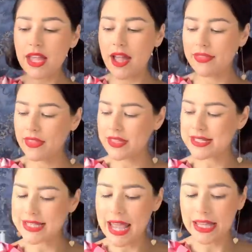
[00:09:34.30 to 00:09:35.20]
And then the
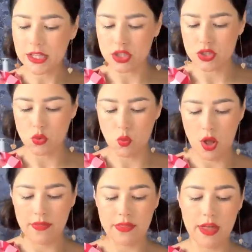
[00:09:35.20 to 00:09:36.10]
second
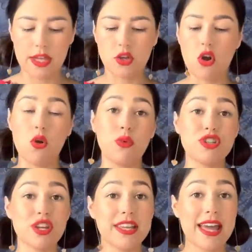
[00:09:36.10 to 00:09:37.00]
one that I got,
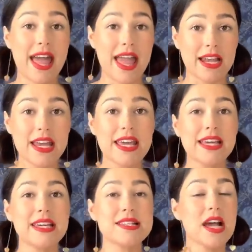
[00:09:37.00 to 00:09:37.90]
which again
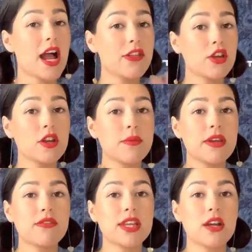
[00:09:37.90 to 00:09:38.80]
is either gonna
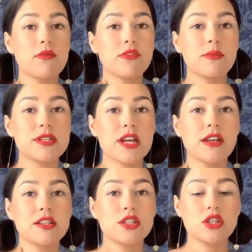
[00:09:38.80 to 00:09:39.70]
be a really comfy
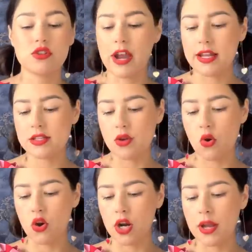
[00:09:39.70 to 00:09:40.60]
maternity dress
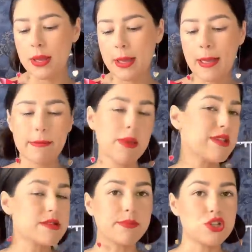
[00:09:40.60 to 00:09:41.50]
or maybe
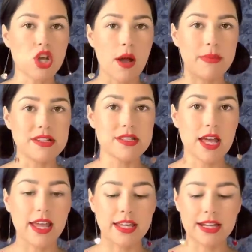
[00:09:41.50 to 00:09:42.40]
some pajamas
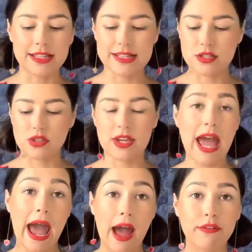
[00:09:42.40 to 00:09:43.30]
that I can at least look
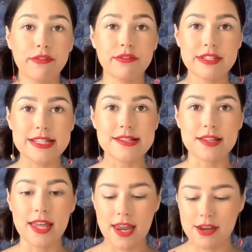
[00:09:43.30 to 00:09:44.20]
half
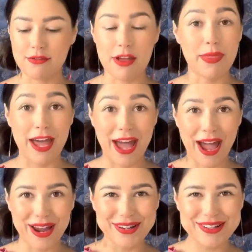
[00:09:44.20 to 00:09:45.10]
decent in around the
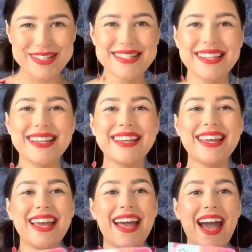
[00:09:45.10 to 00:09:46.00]
house,
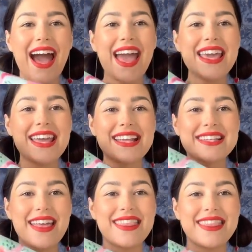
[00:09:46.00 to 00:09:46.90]

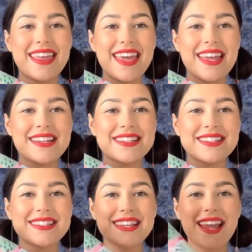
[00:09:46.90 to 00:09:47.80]
is
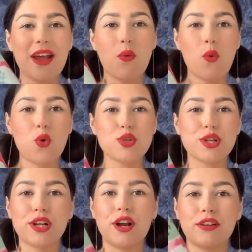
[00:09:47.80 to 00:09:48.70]
this
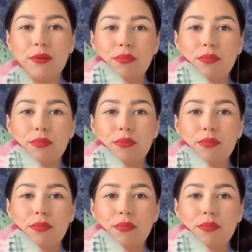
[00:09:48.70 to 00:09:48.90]
watercolor